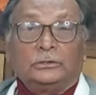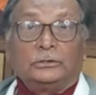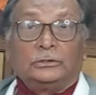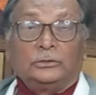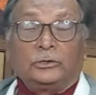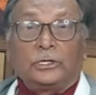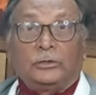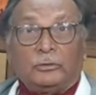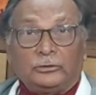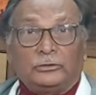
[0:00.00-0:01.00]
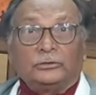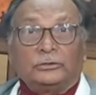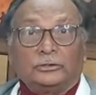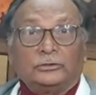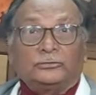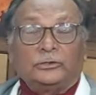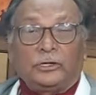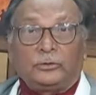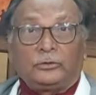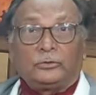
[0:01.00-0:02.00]
you can imagine the
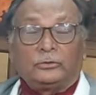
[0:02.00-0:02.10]
scenario.